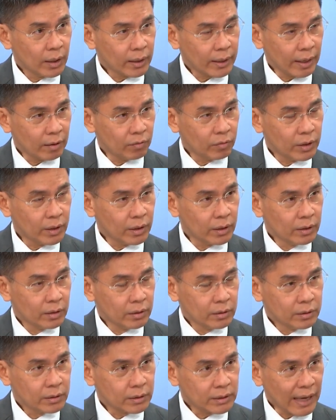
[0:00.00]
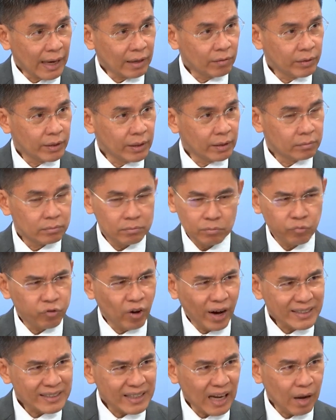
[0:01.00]
can we start with,
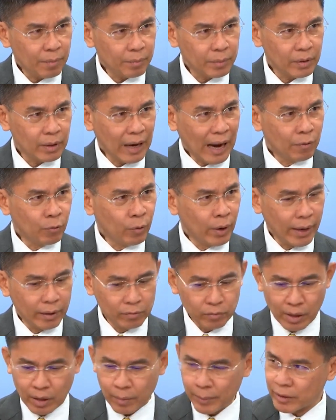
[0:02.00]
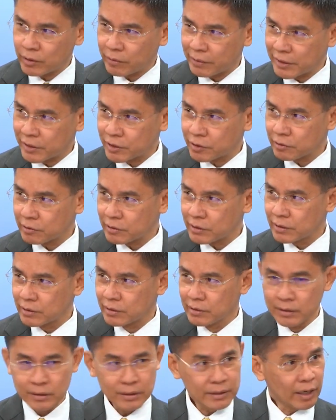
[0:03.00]
for example, environmental issues
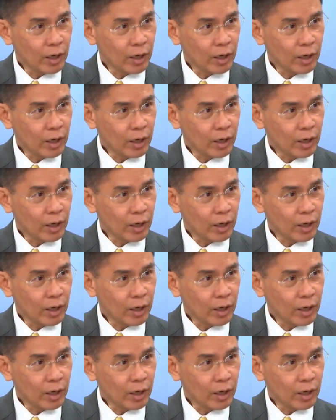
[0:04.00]
hmm.